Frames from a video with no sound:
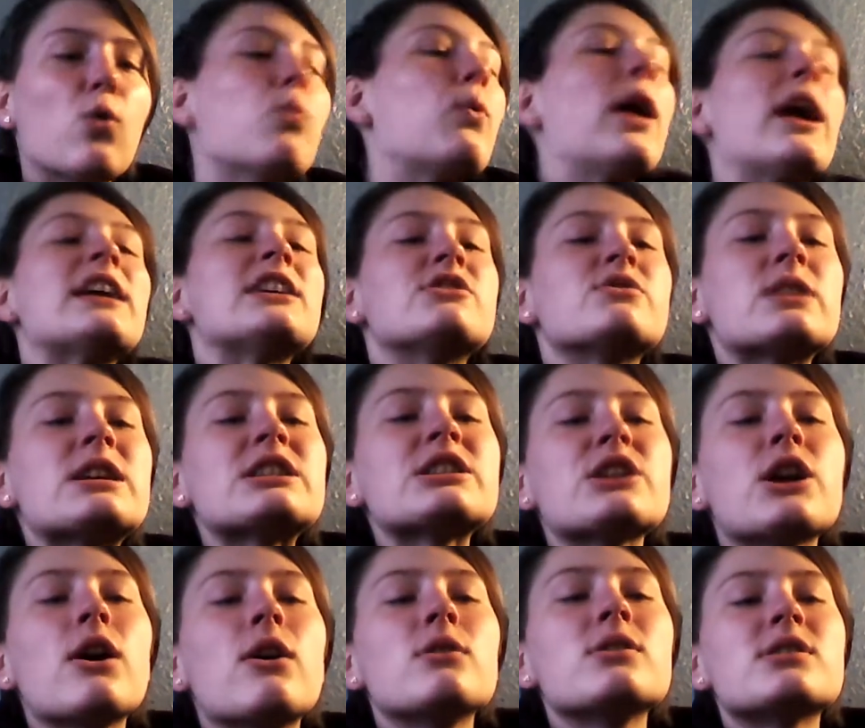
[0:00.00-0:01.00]
Why
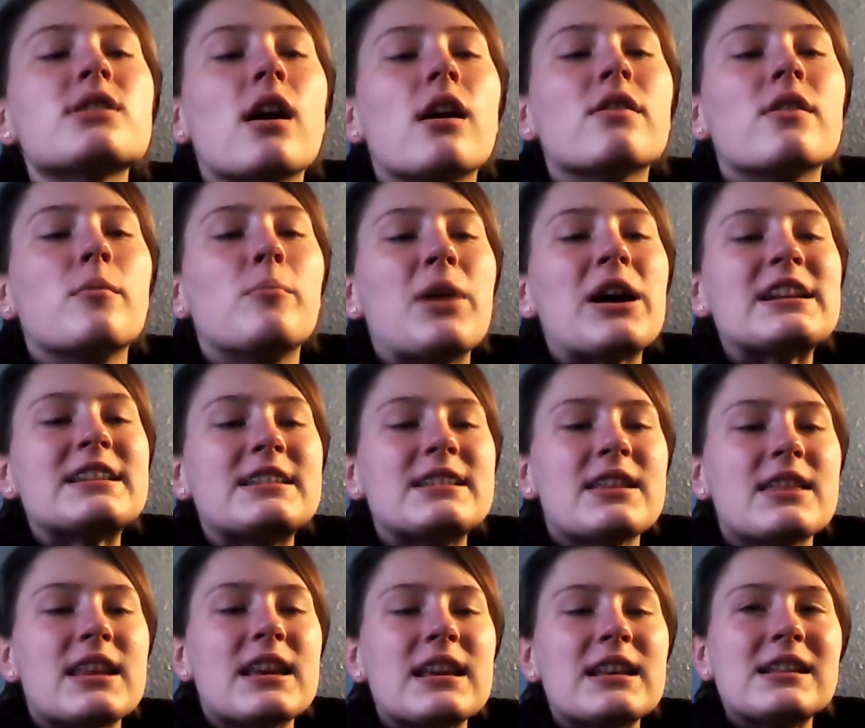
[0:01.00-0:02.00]
dress codes are the
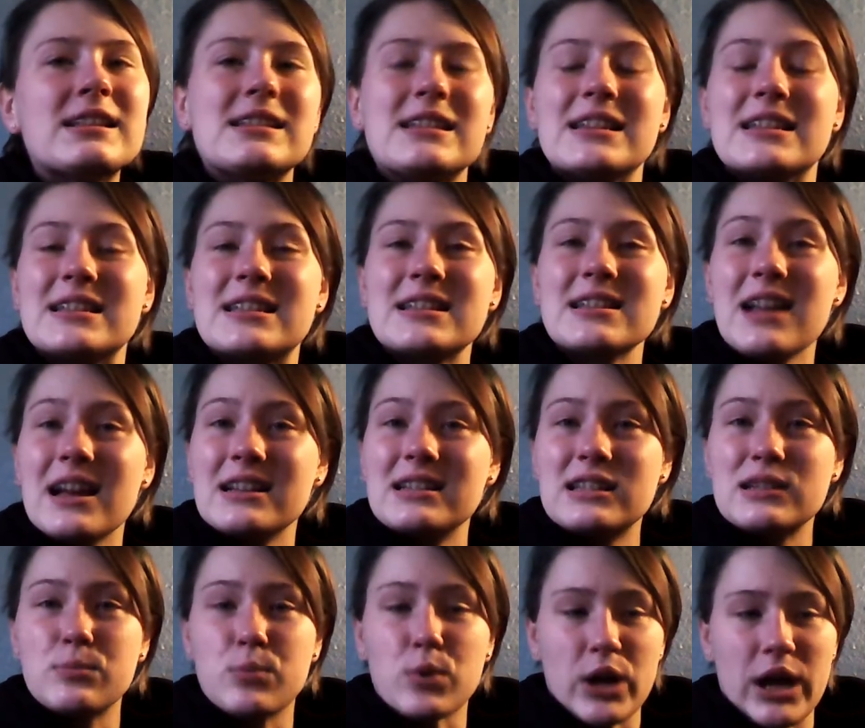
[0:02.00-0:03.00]
best thing since
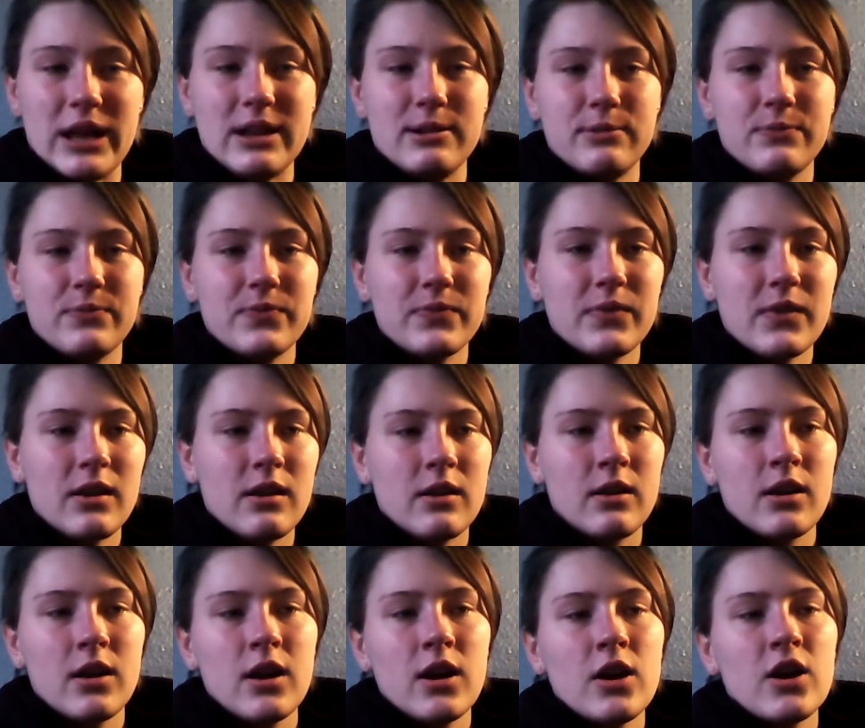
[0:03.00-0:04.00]
sliced bread.
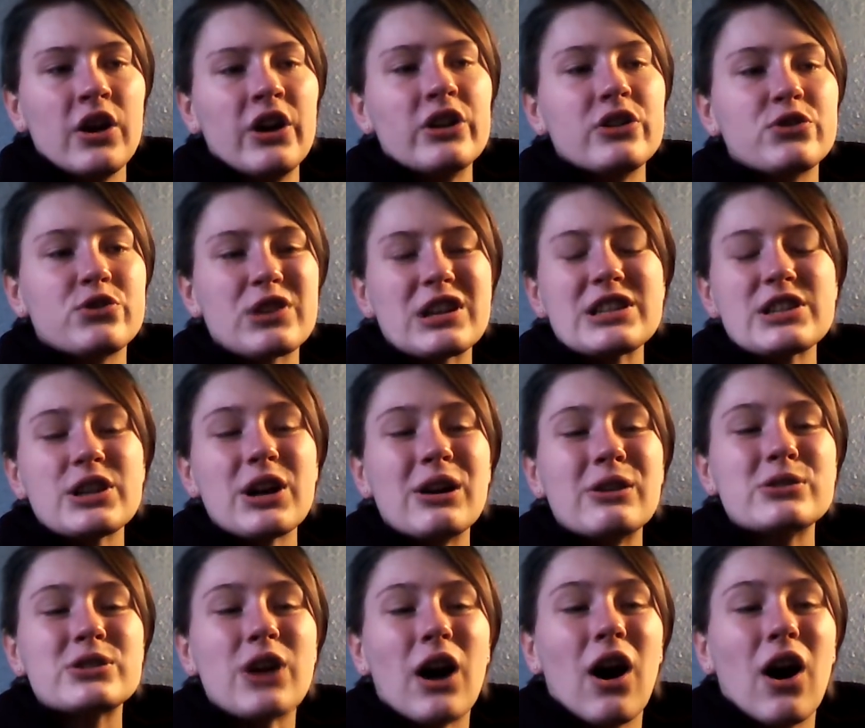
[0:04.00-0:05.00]
Dress
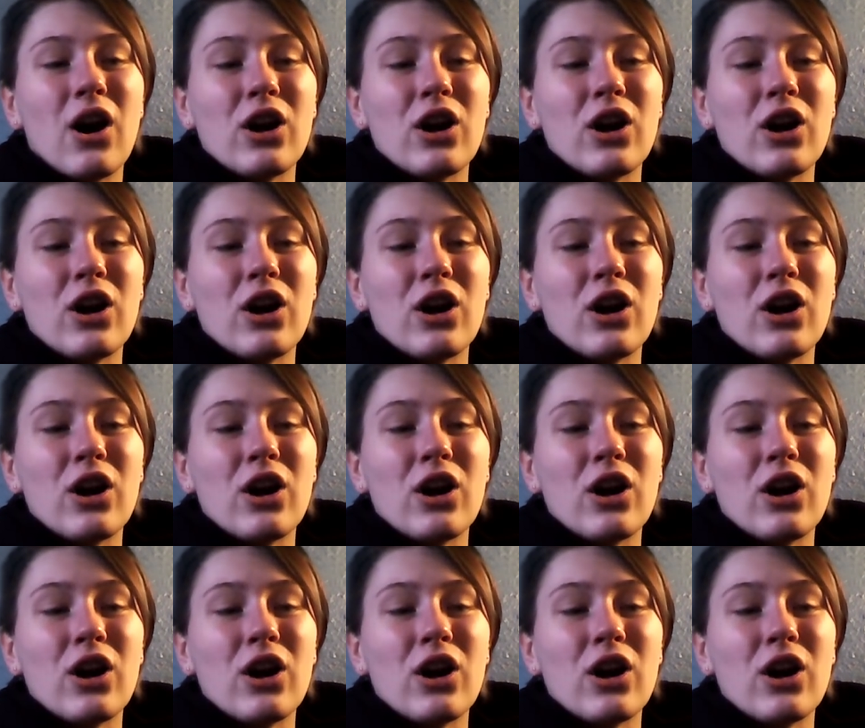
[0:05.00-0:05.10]
codes